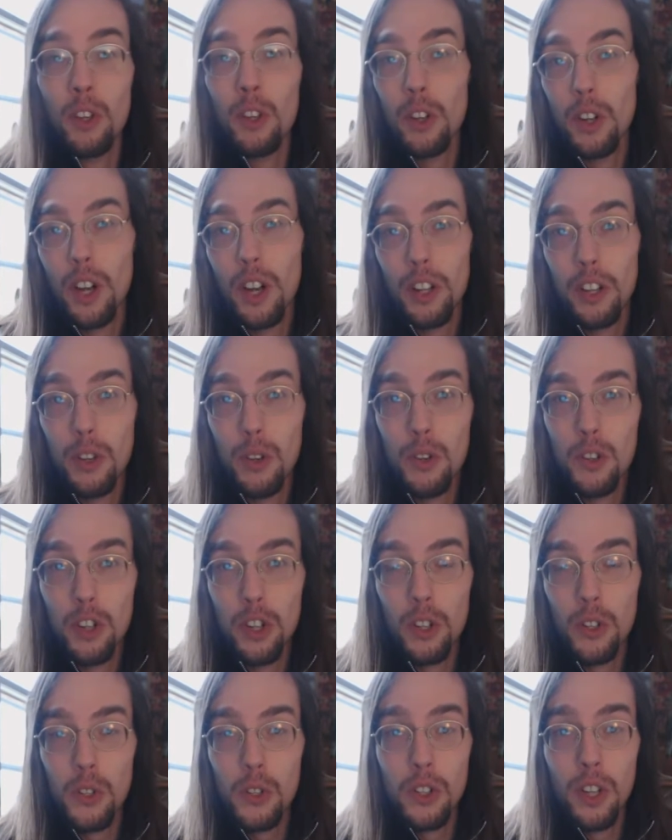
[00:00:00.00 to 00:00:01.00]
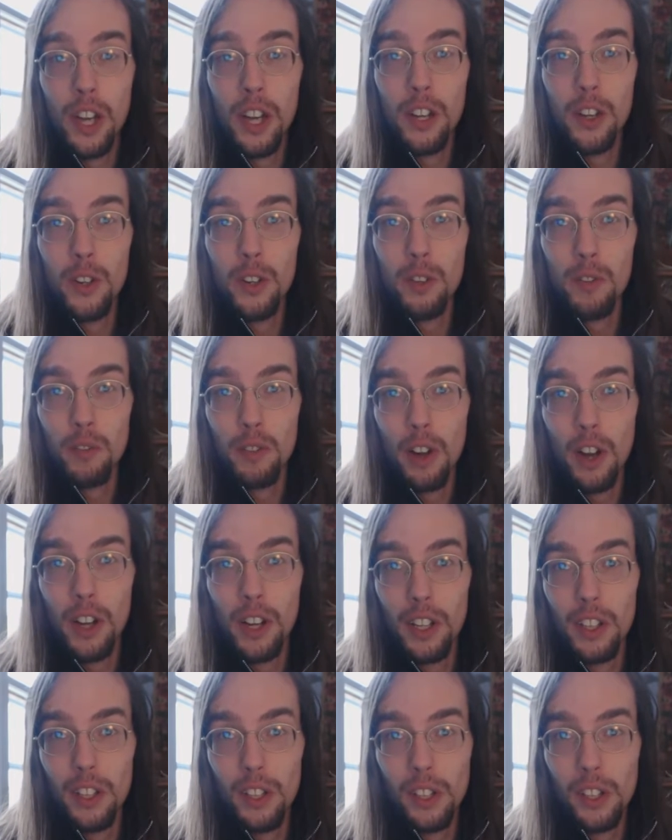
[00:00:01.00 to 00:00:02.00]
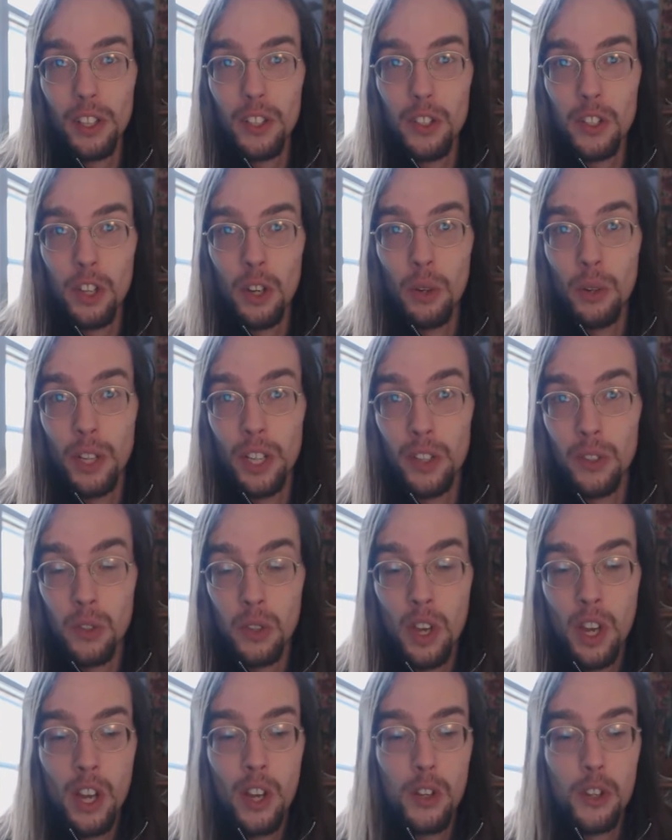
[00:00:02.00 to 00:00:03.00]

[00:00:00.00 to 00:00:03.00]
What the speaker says: Good on you, Jill Stein. You're defrauding the Clintonians.